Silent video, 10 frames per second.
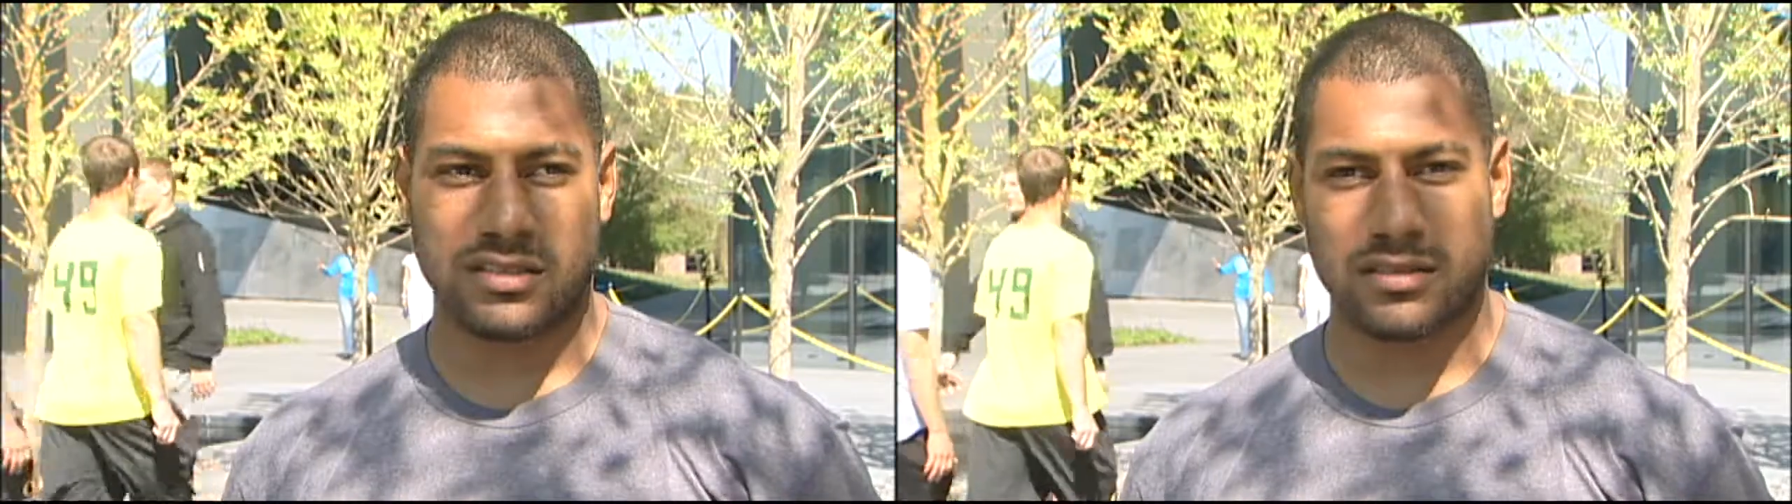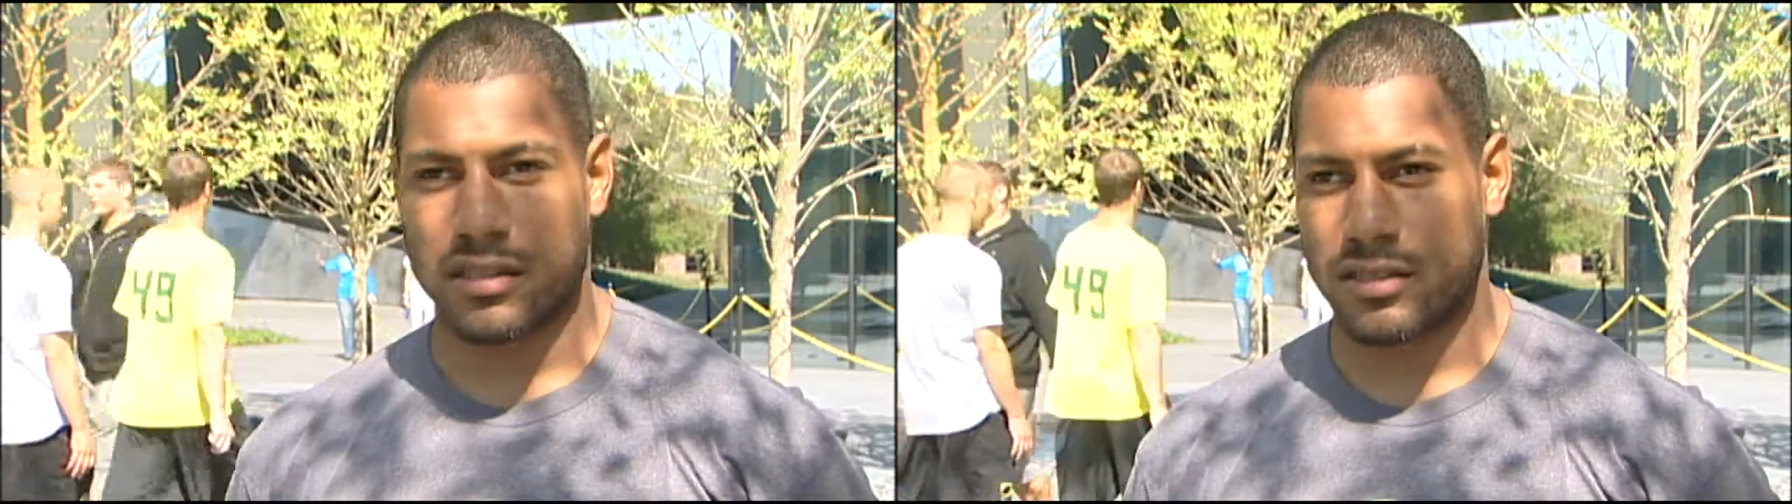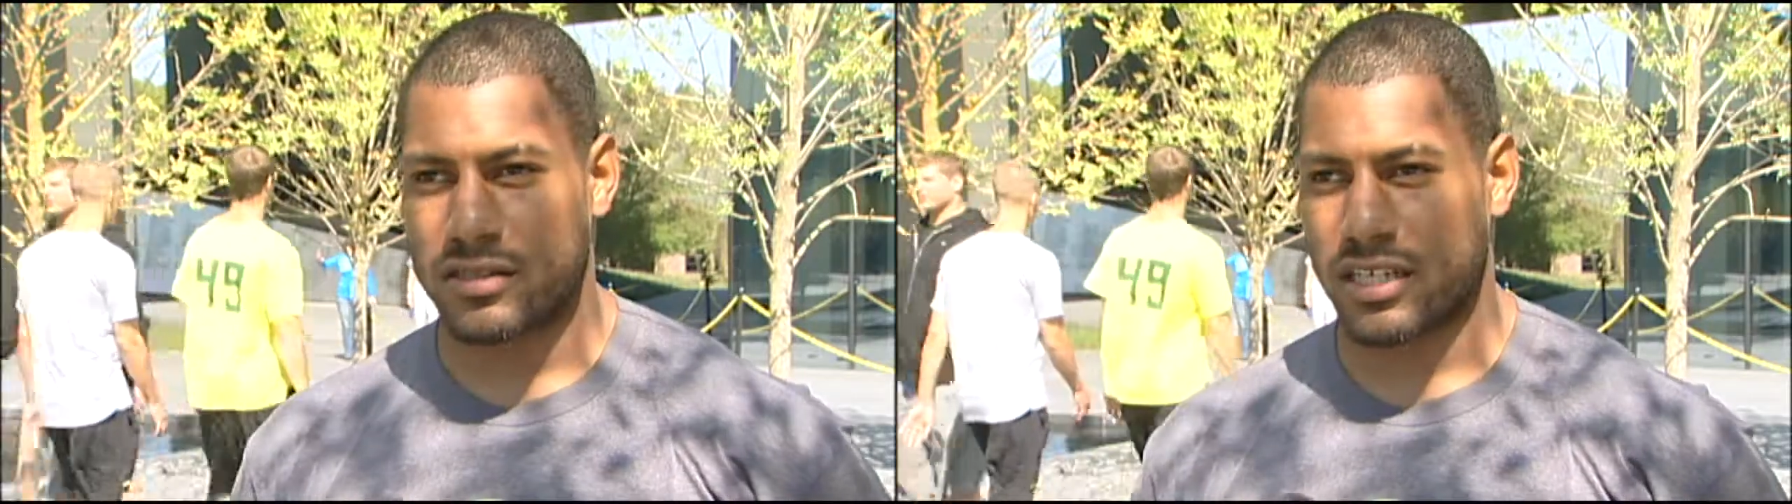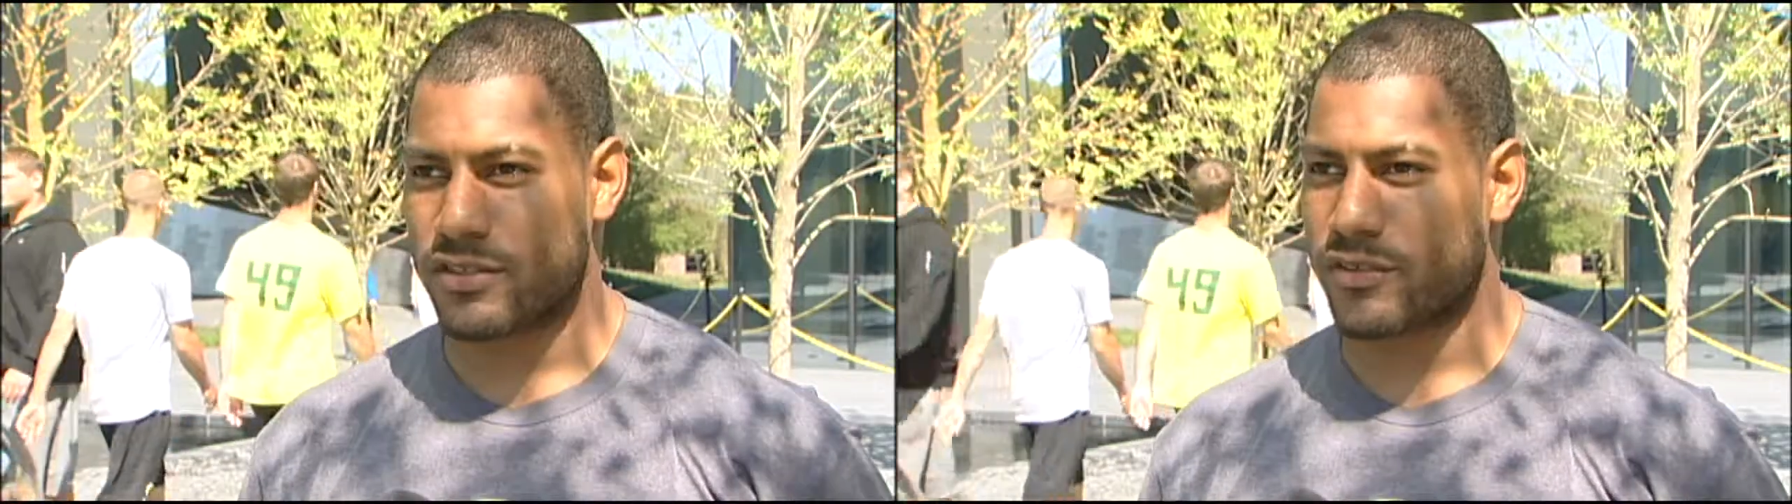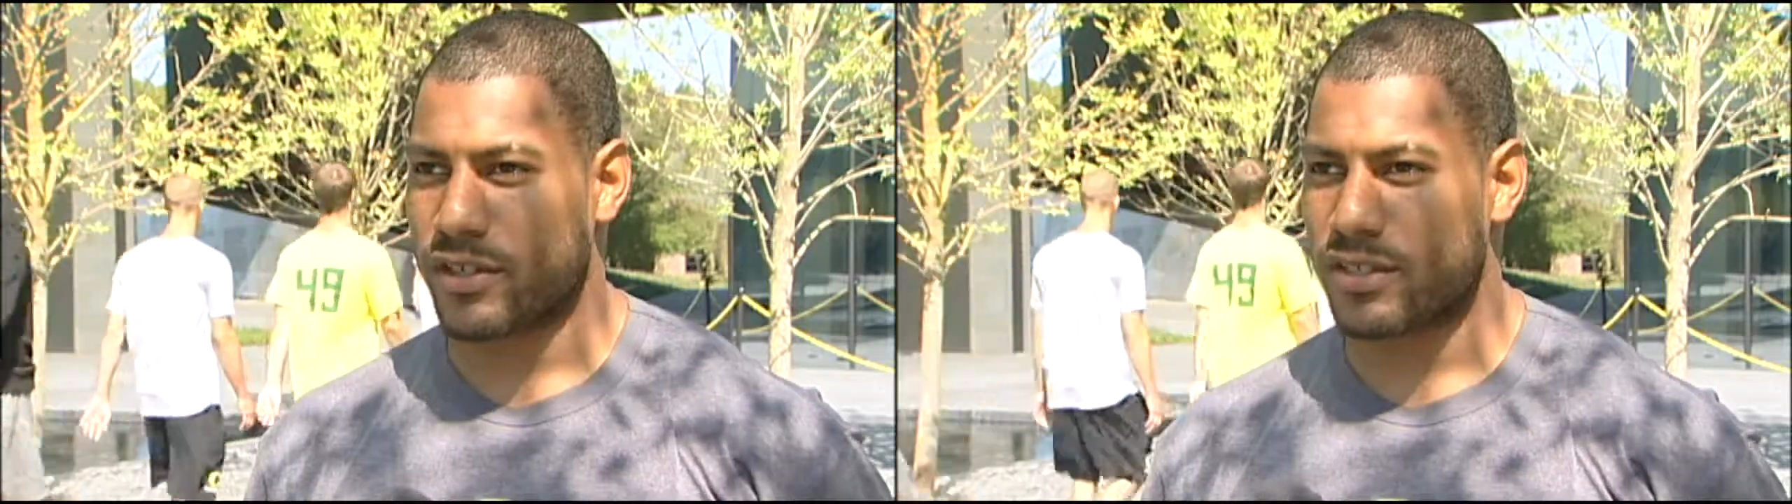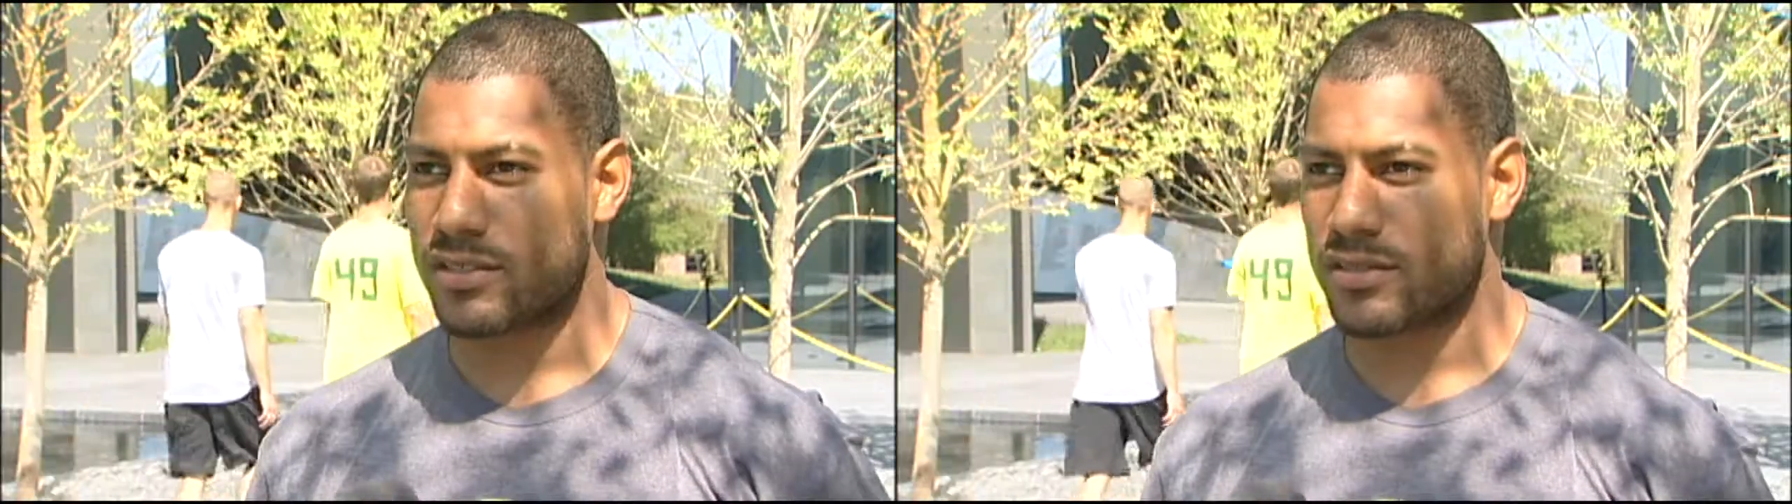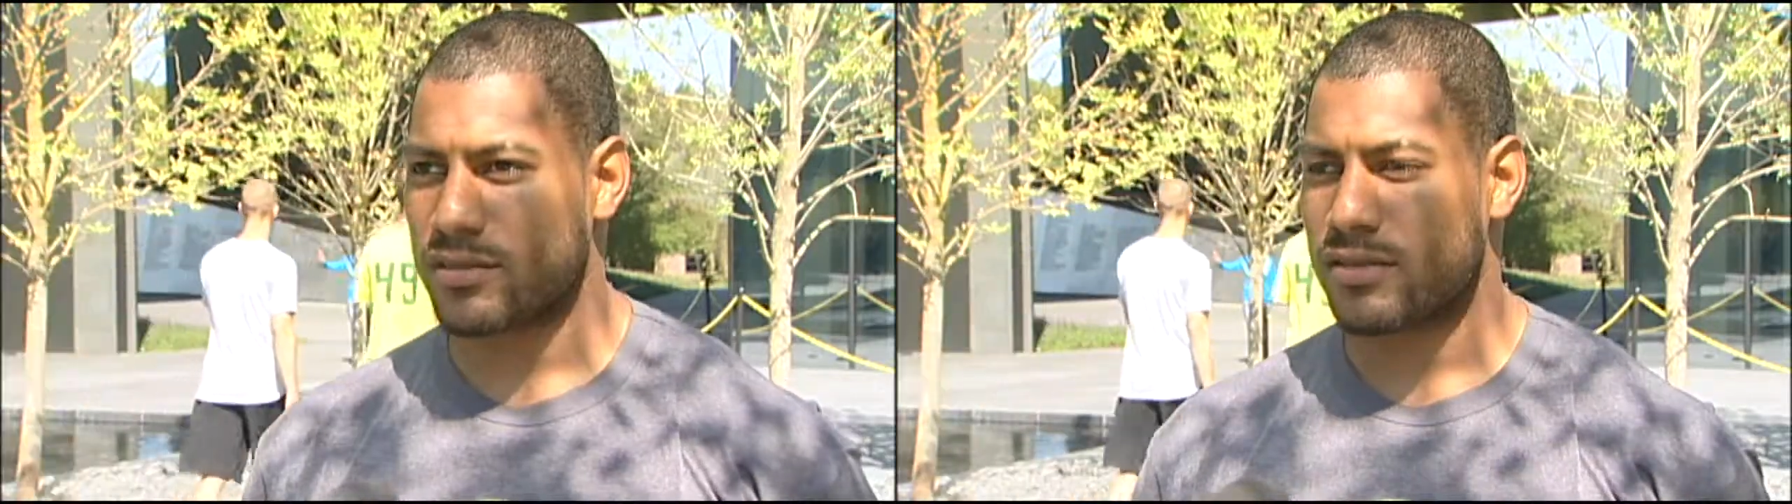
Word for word: another test for us.